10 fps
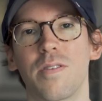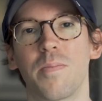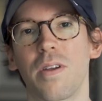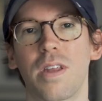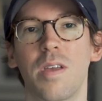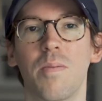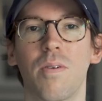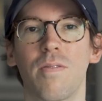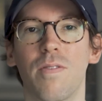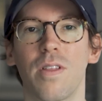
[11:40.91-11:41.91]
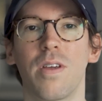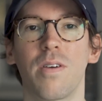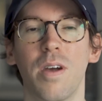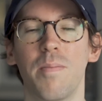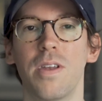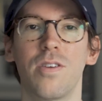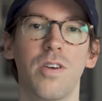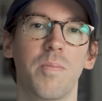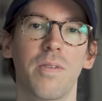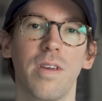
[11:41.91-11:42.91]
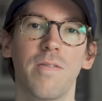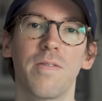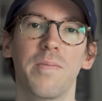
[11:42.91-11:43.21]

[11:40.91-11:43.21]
Smart Keyboard Folio come into sharp relief.